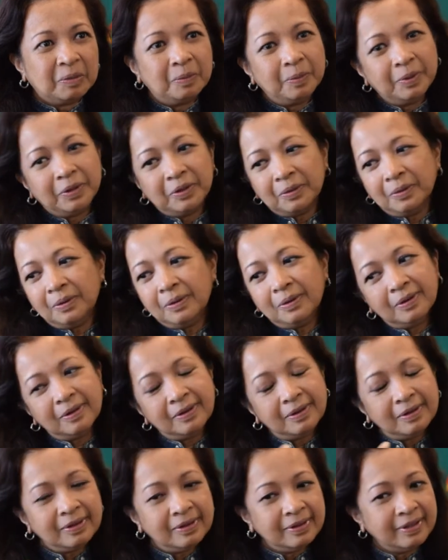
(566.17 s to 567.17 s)
with
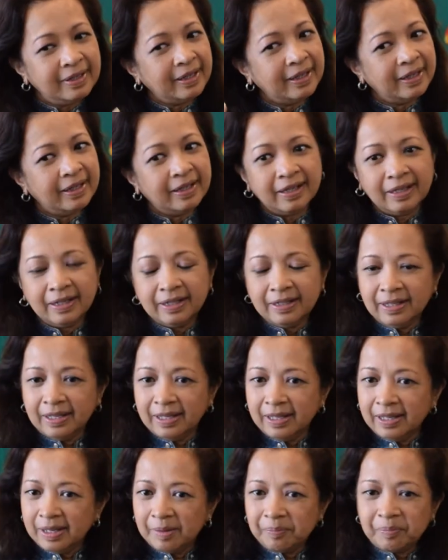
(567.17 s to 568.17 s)
all
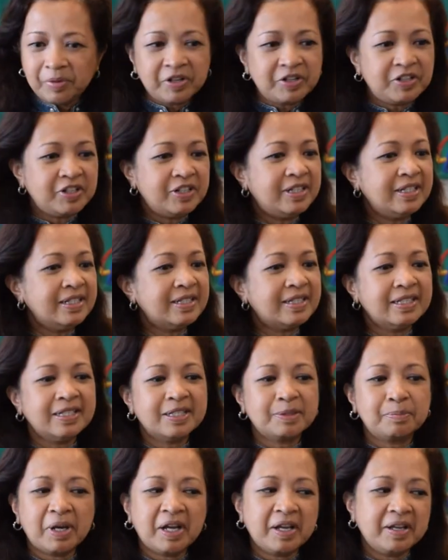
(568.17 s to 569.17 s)
their
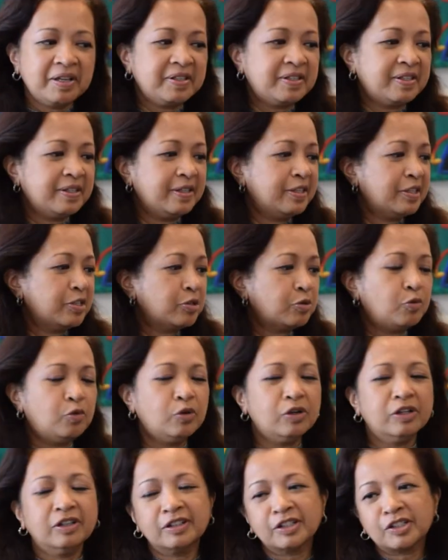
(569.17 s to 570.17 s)
prejudices, biases,
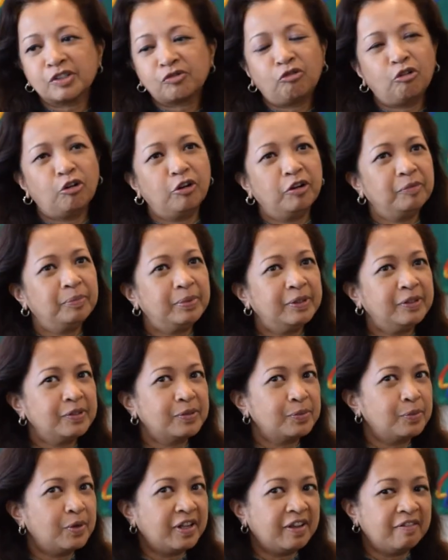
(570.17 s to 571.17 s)
quirks,
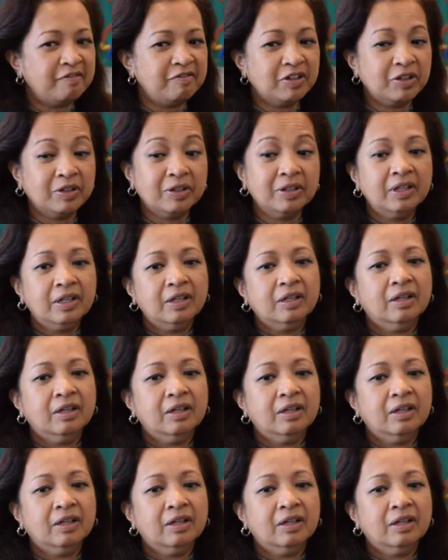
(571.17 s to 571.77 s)
foibles, whatever,